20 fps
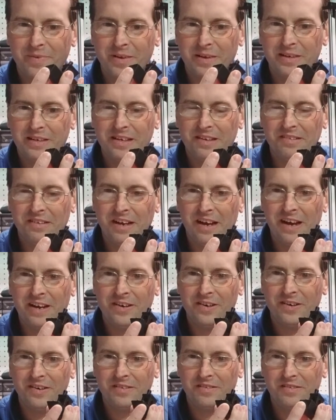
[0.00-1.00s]

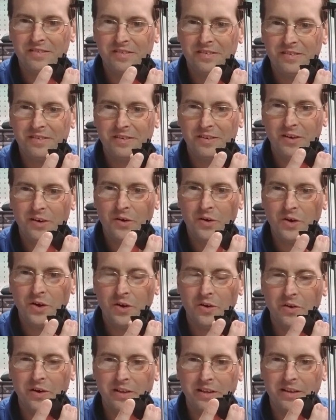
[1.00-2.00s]
designer's
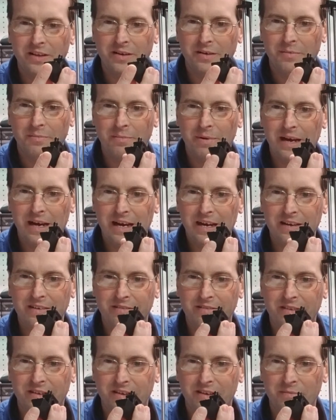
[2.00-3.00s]
logo in the back
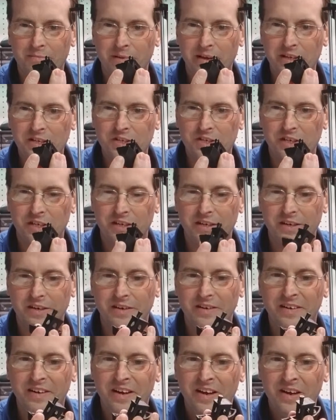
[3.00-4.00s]
of the benchy
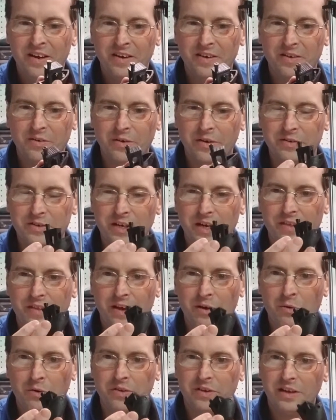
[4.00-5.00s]
here, which I
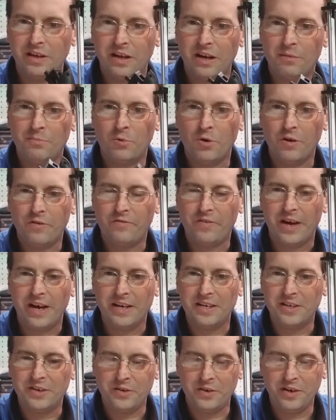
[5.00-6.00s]
think with a little more
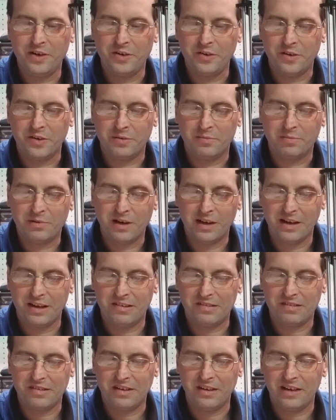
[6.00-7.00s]
fine-tuning you could probably
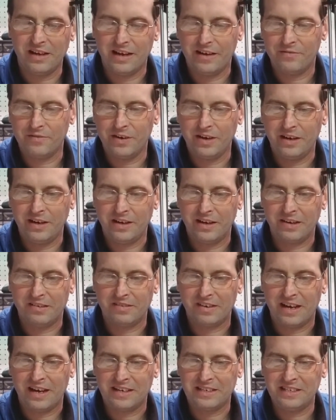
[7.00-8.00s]
see every exact